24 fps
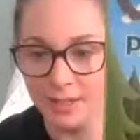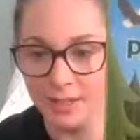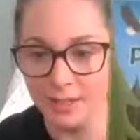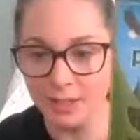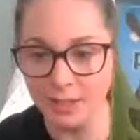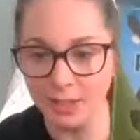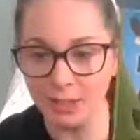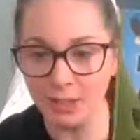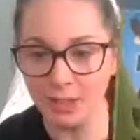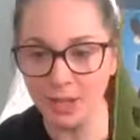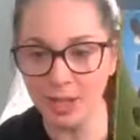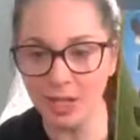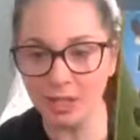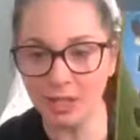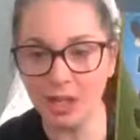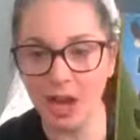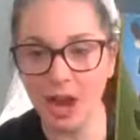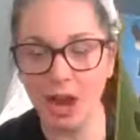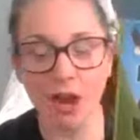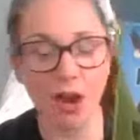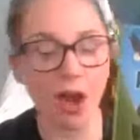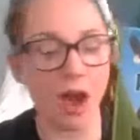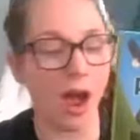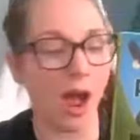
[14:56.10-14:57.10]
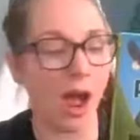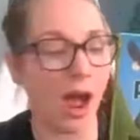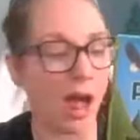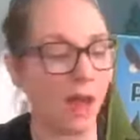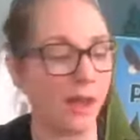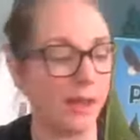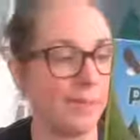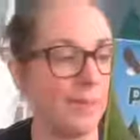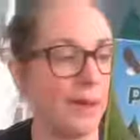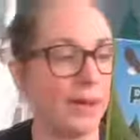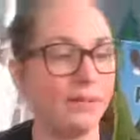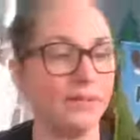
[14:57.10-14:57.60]
So we're going to talk all
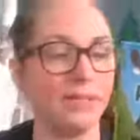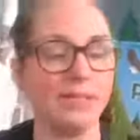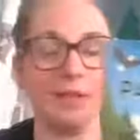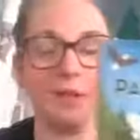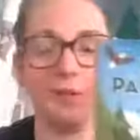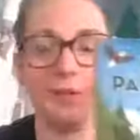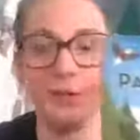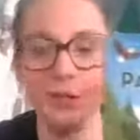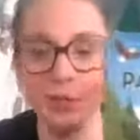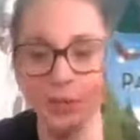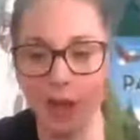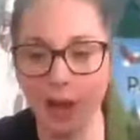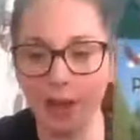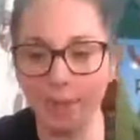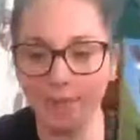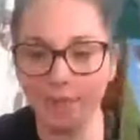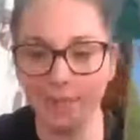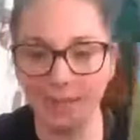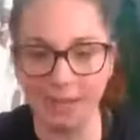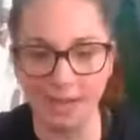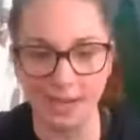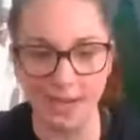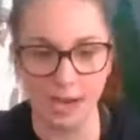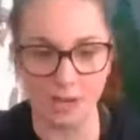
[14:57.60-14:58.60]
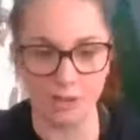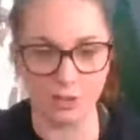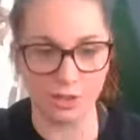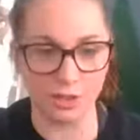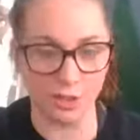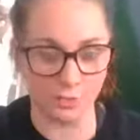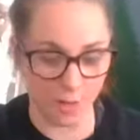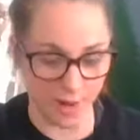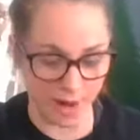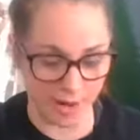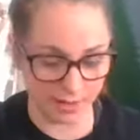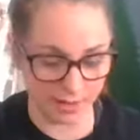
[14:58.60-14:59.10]
about the different jobs in the National
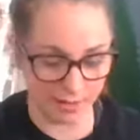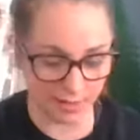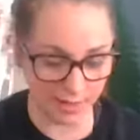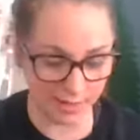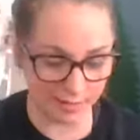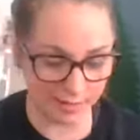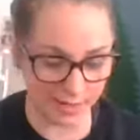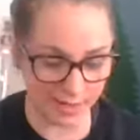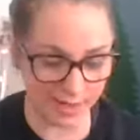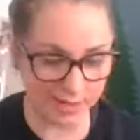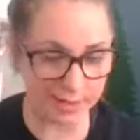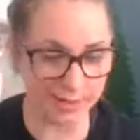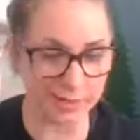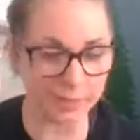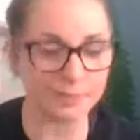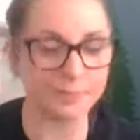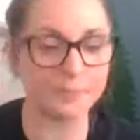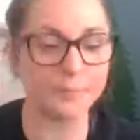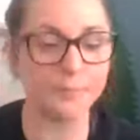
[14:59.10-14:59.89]
Park Service.